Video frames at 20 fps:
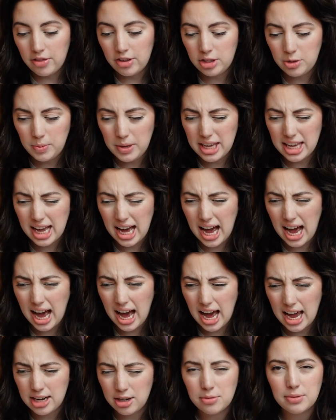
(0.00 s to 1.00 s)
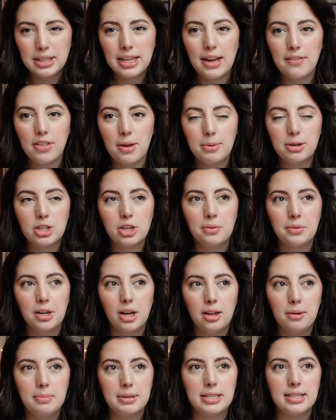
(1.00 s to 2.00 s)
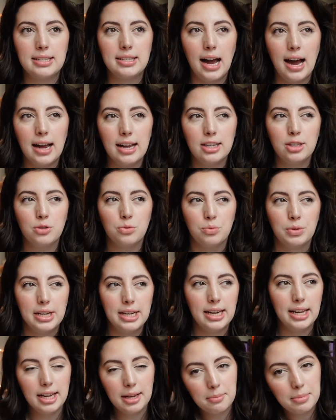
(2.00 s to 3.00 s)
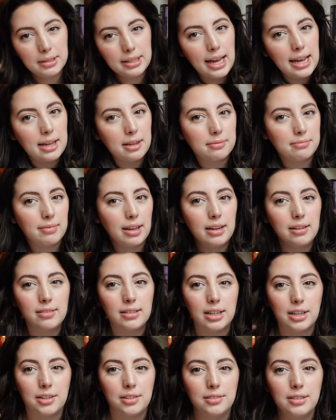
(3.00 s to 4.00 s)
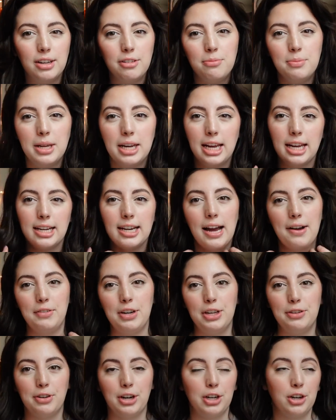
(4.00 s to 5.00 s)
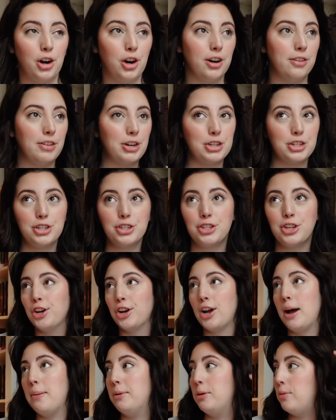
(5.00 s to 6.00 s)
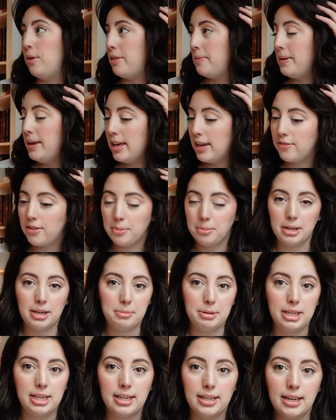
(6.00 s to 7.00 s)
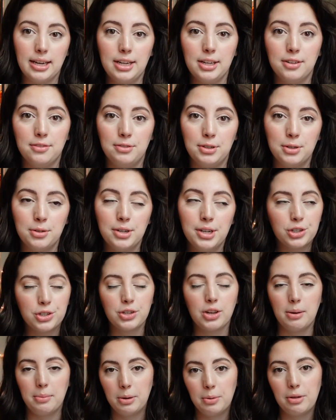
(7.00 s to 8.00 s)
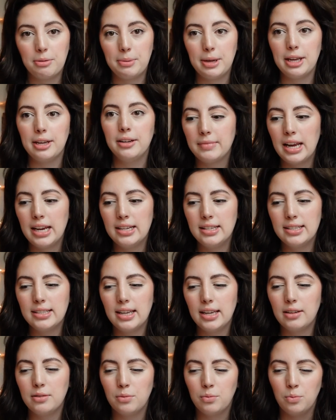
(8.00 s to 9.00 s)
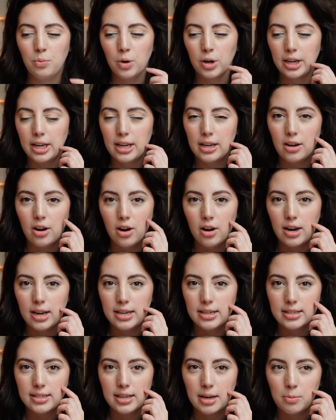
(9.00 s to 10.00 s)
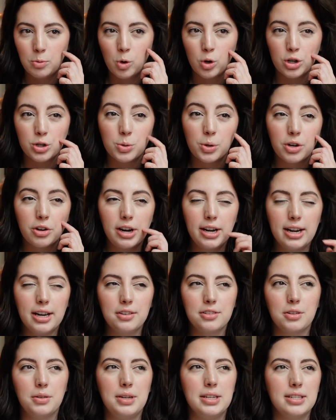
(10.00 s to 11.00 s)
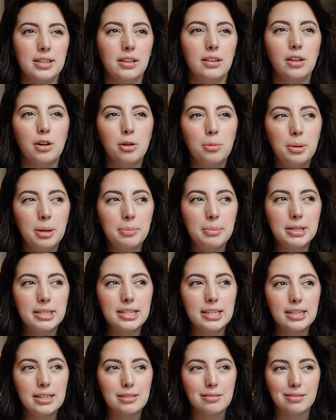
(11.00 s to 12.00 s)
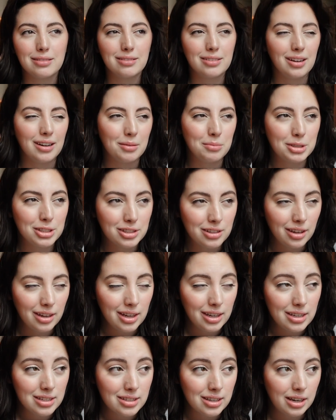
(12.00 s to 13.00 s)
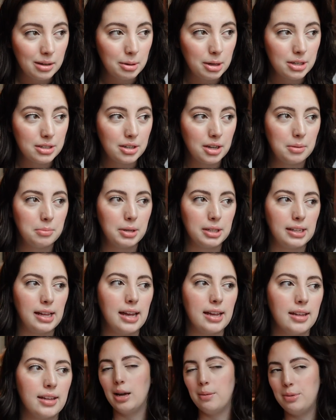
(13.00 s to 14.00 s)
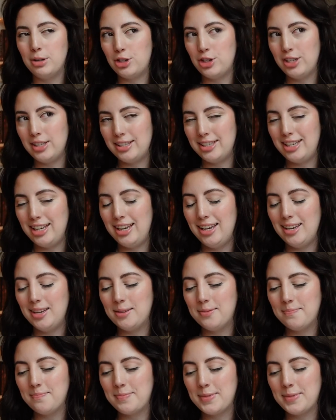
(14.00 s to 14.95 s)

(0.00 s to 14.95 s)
This week, I don't really have that much going on besides reading, but, like, I don't know. If me and Hayden have any fun car adventures, you're coming with me. If I'm going to be eating any good food, you're also coming with me. Hayden's, like, working on some coursework right now, so he's a little bit busy, so I don't know how much cooking he's going to get done, but, like, a bitch needs to eat.